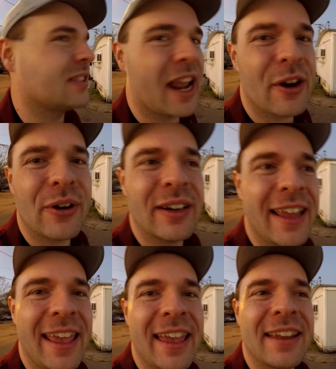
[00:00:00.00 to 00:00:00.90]
Diner,
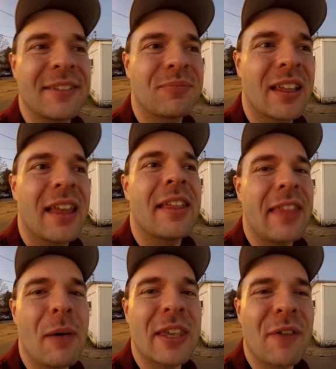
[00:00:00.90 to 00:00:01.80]
and
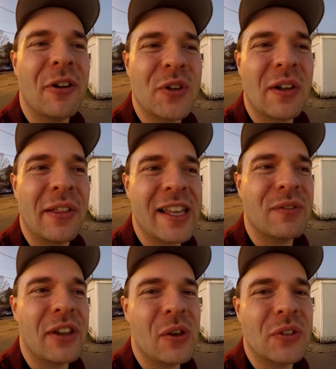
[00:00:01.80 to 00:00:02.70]
that'll be covered in a Child of Lights video,